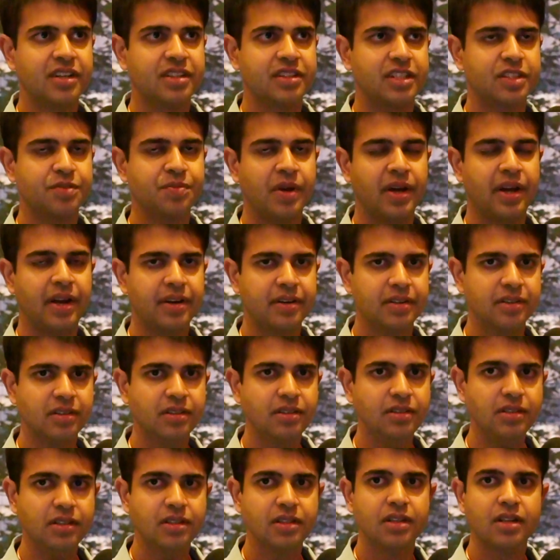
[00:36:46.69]
That's my
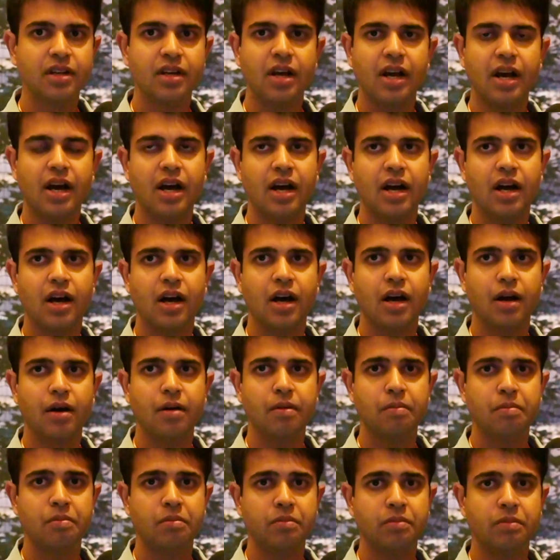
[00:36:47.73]
handle.
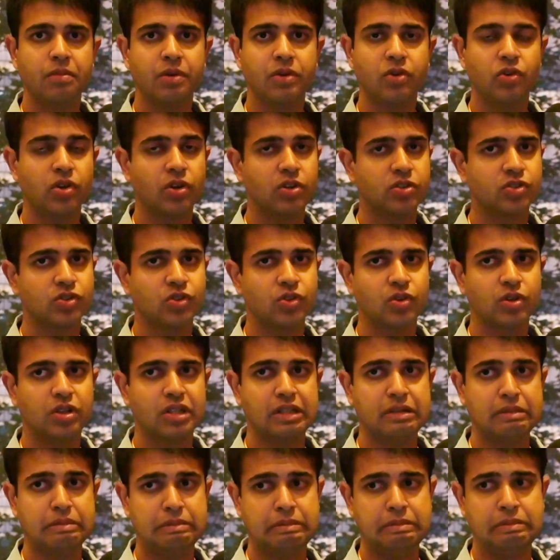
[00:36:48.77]
You can also
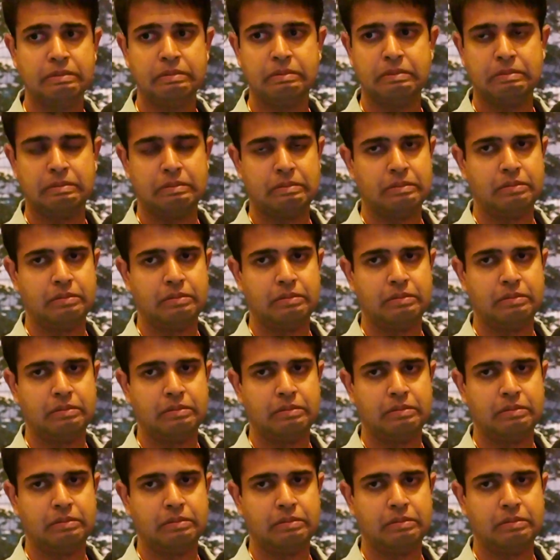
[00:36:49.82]
come.